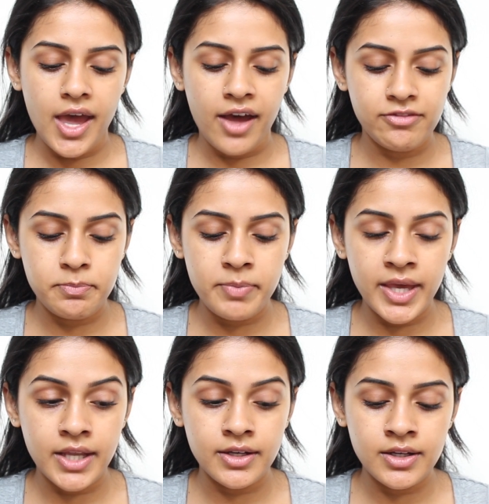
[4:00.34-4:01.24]
have
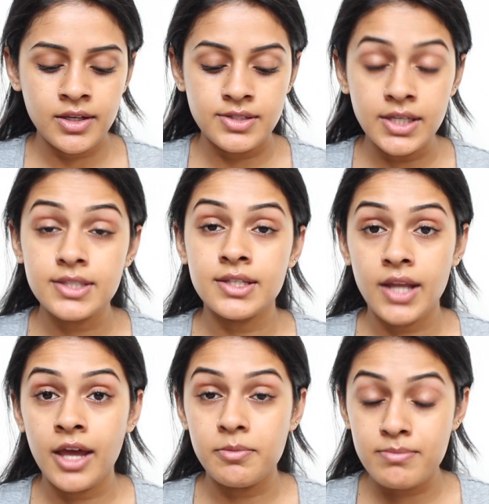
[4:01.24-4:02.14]
been
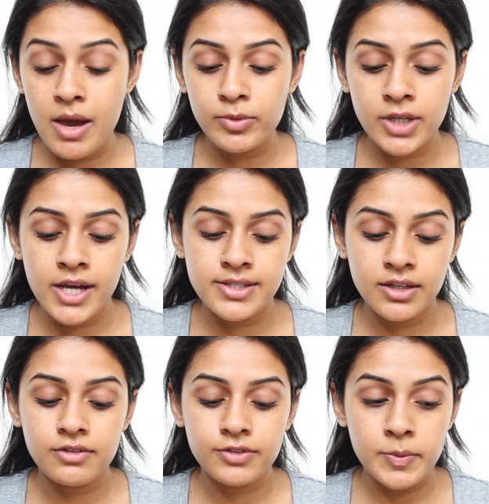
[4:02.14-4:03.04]
decent at
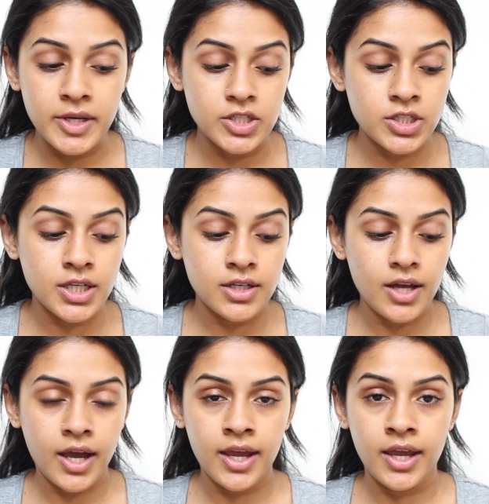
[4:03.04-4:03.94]
memorizing information.
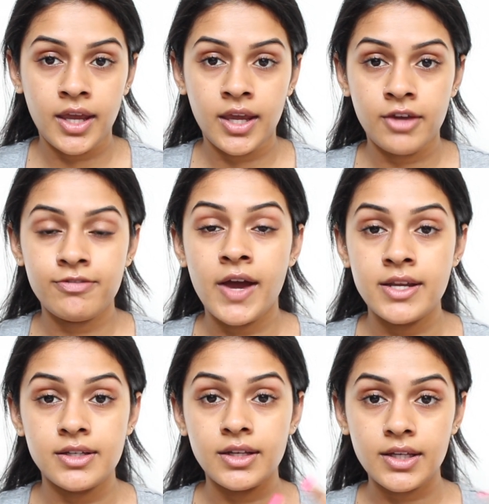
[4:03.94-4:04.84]
I
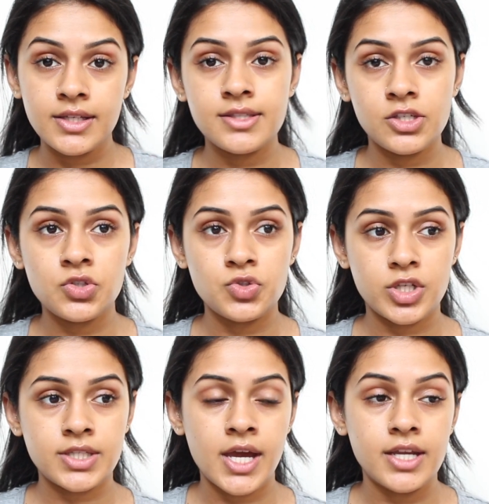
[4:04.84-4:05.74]
find it easy to
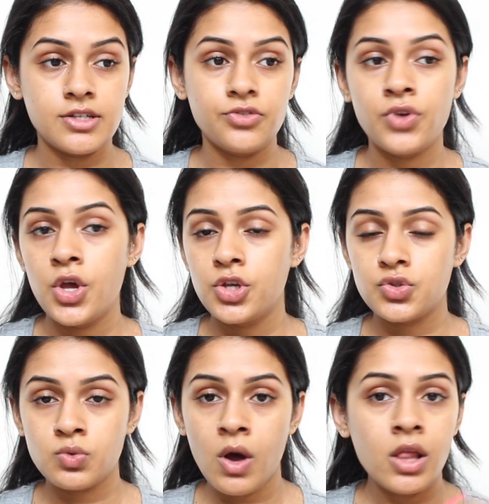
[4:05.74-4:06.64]
just kind of
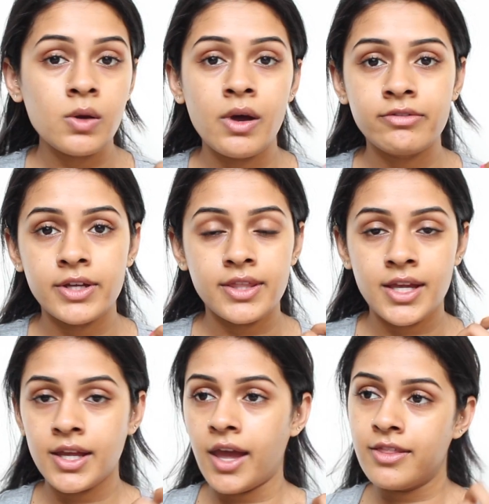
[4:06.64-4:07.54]
swallow
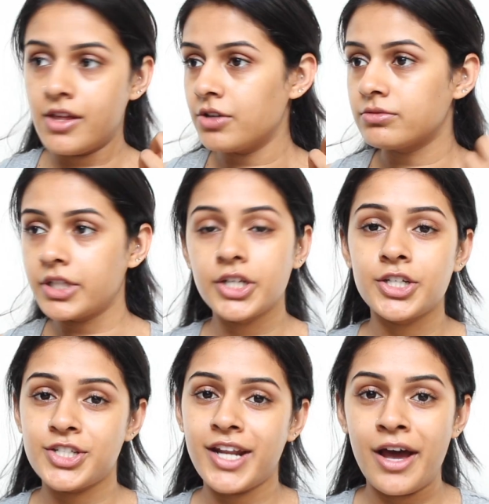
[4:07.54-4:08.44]
everything and then
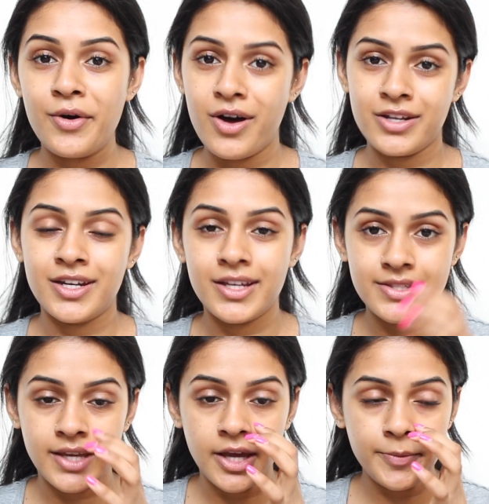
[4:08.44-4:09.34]
regurgitate out on an
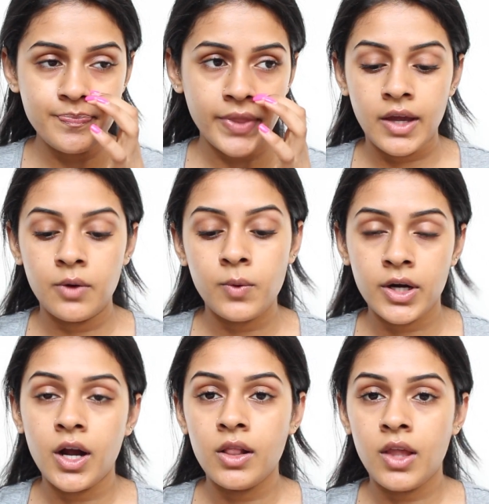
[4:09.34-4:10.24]
exam. There
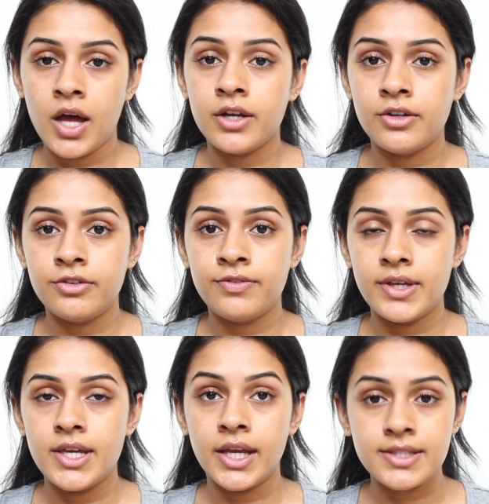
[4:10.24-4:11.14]
were a lot of
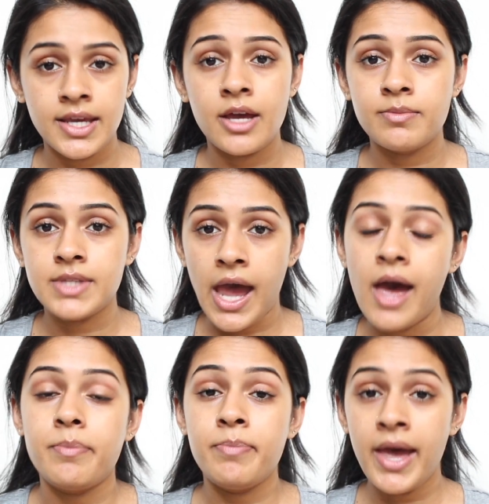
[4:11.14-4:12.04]
exams
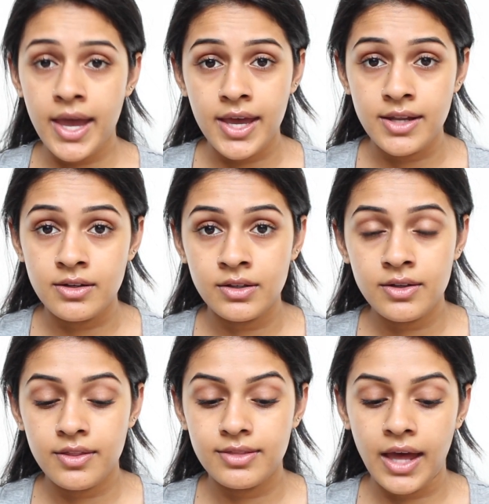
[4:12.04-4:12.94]
at Penn
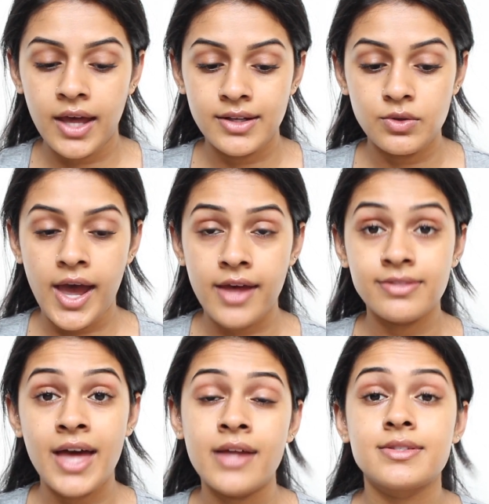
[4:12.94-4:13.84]
that
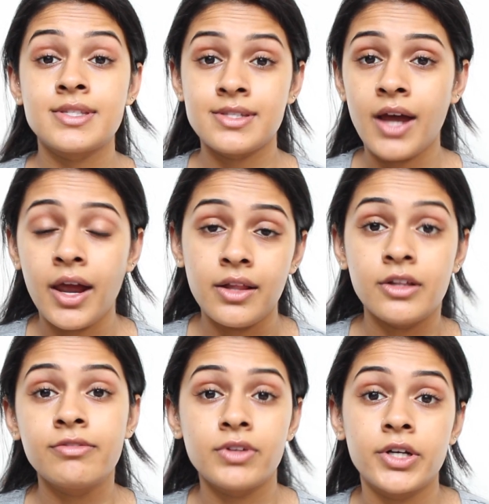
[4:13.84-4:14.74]
had that style
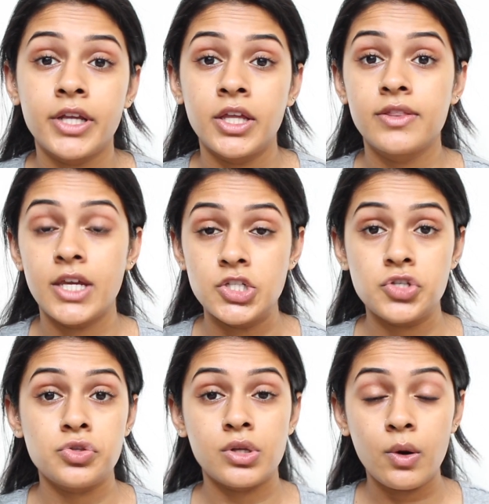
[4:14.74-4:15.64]
of learning. They
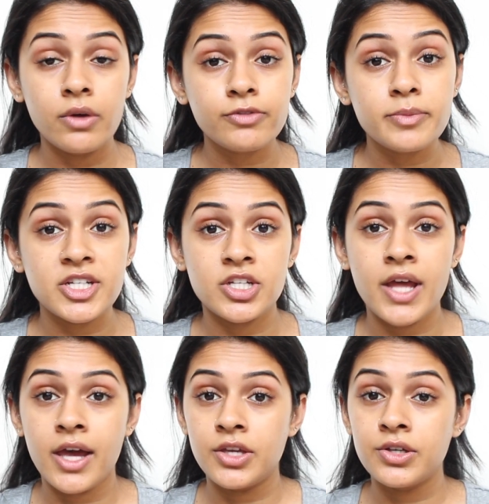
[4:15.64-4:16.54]
just throw information
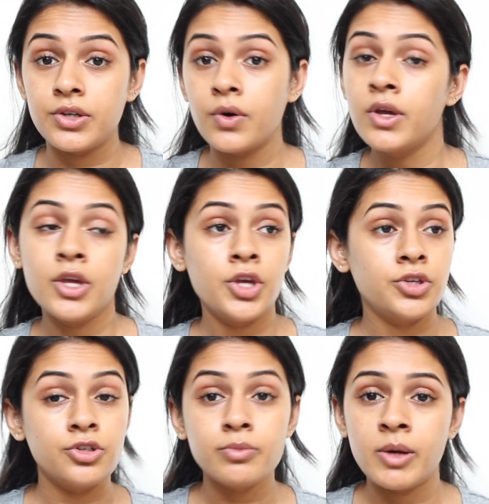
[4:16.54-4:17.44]
at you,
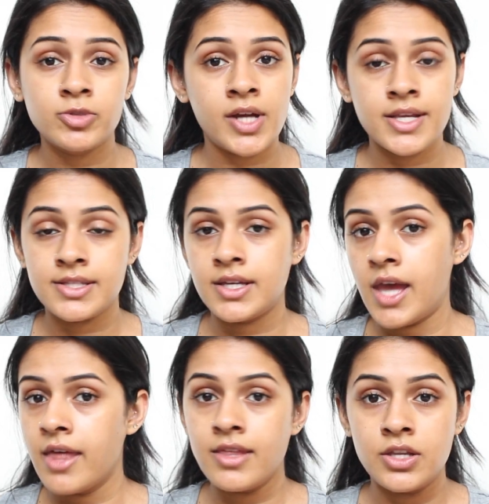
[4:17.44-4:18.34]
you memorize it,
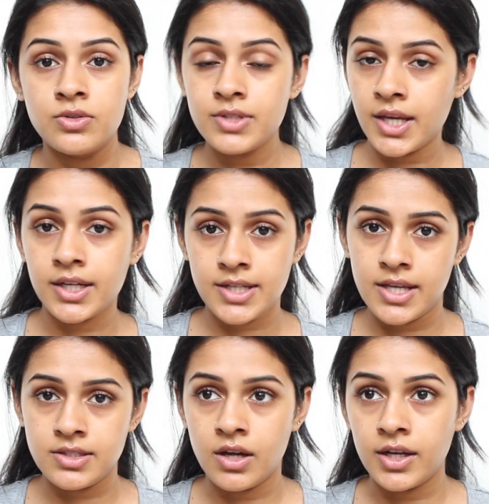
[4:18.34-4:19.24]
and then you take a
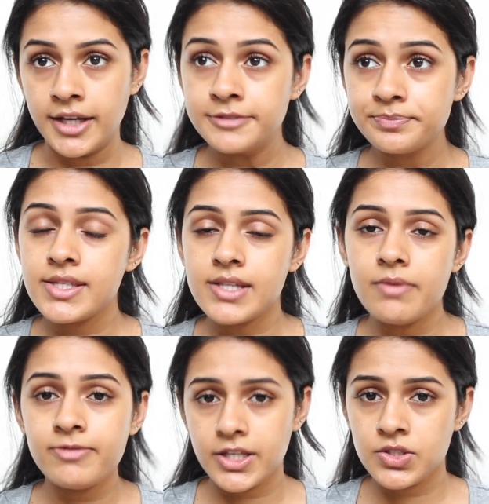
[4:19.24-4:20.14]
test on it.
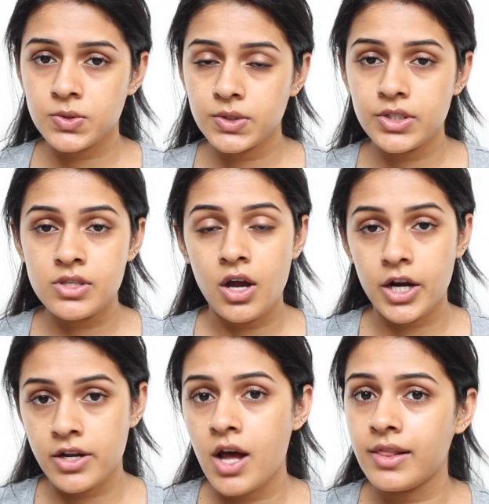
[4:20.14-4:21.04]
Some vet schools
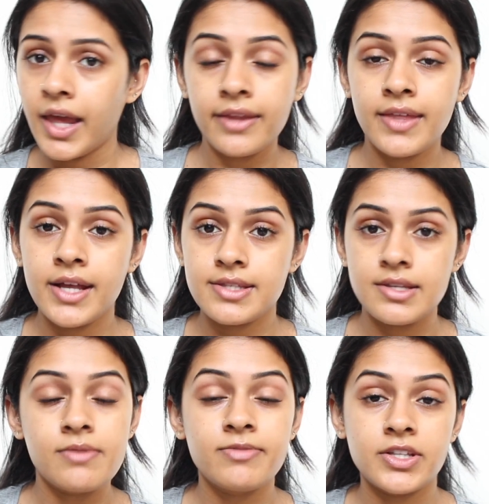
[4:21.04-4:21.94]
are not like that.
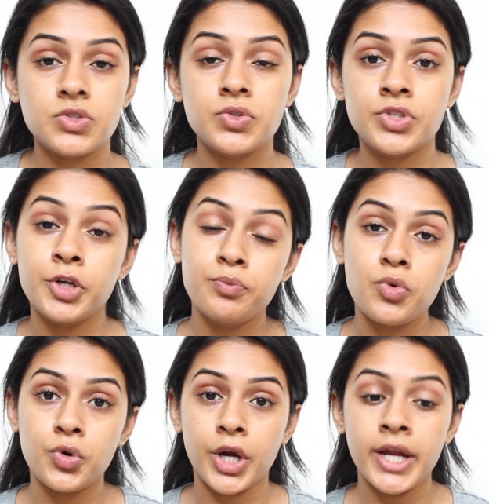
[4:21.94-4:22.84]
Some vet schools are
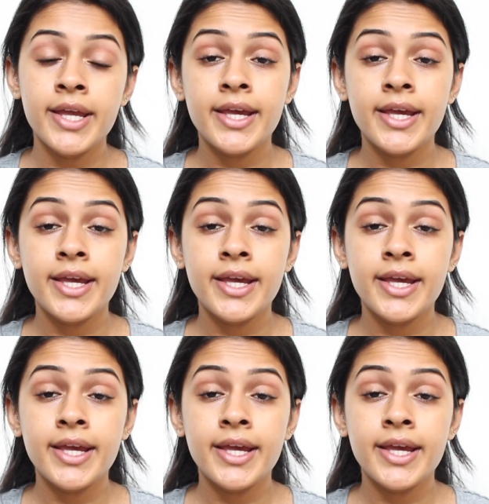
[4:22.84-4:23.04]
more